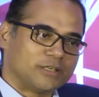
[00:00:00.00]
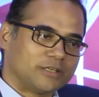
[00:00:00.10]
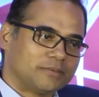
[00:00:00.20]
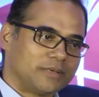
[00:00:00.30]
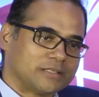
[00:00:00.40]

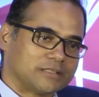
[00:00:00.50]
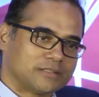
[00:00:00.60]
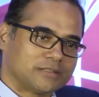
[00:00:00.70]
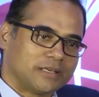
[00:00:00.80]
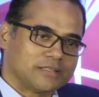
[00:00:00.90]

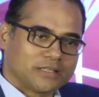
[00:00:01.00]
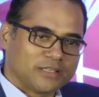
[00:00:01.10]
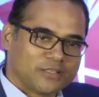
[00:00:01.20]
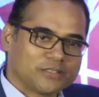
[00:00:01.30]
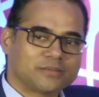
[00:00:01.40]
as I
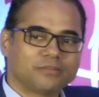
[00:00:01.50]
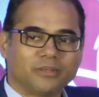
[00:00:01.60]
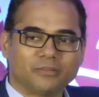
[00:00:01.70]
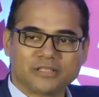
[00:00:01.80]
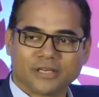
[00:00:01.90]
think it's
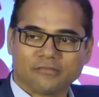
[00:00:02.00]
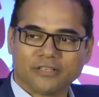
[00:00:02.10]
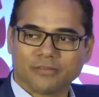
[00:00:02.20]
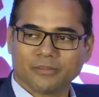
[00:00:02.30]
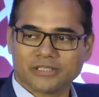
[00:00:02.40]

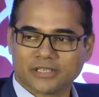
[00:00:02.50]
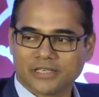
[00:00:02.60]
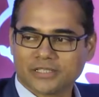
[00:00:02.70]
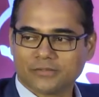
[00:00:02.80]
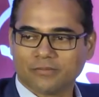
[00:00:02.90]
well
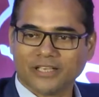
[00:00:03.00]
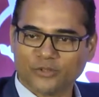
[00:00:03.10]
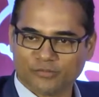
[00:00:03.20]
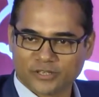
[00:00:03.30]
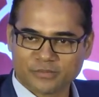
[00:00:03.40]
publicized,
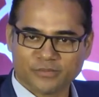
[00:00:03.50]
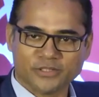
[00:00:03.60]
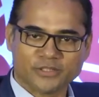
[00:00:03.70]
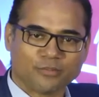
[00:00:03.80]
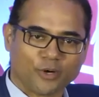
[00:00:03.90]
value
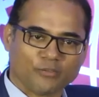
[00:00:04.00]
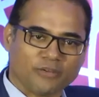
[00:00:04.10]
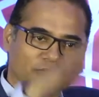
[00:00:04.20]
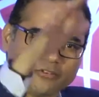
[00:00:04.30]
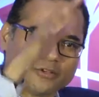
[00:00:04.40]
investments,
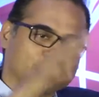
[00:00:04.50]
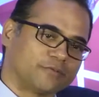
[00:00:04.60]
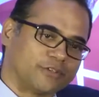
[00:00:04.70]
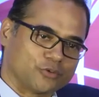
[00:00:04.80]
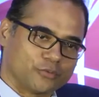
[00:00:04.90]
bottom-up
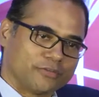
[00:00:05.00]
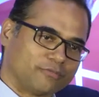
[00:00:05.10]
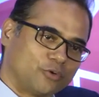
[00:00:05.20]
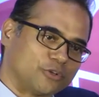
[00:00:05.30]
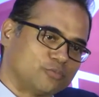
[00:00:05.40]
philosophy, so we
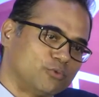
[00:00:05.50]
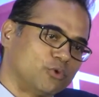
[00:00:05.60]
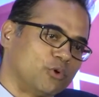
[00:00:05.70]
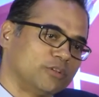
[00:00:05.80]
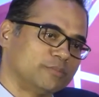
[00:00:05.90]
focus
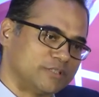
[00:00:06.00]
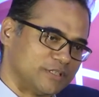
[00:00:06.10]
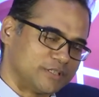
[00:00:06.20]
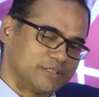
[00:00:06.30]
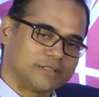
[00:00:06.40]
more on the
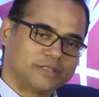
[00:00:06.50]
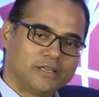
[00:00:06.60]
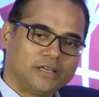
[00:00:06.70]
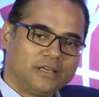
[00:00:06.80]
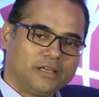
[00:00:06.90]
businesses.
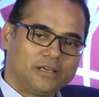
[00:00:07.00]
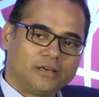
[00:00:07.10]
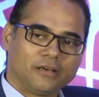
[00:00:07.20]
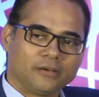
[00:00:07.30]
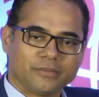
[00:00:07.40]

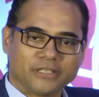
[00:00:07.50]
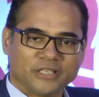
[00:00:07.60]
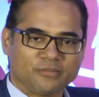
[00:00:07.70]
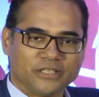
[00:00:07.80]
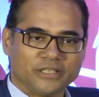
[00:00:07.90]
We
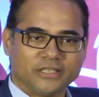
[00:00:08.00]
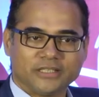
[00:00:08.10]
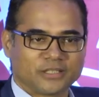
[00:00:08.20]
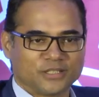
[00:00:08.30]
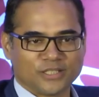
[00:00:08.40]
can be
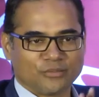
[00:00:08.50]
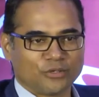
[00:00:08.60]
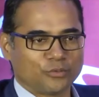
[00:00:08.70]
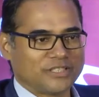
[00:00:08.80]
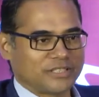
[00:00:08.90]
least concerned
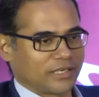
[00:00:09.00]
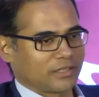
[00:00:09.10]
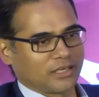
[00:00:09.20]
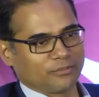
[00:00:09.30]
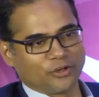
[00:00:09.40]
about which
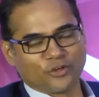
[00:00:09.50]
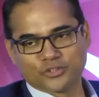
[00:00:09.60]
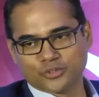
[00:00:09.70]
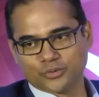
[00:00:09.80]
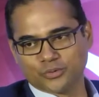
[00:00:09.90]
sector that
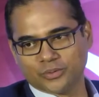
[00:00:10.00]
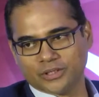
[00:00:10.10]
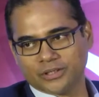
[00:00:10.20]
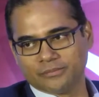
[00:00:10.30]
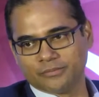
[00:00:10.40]
belongs
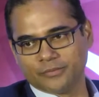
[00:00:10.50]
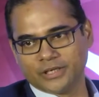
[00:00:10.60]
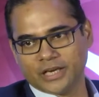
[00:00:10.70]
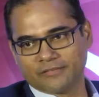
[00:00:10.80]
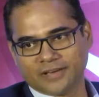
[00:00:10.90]
to.
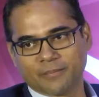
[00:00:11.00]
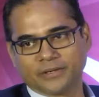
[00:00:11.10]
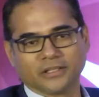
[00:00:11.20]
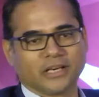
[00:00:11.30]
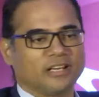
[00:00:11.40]
We have
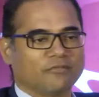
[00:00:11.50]
capital that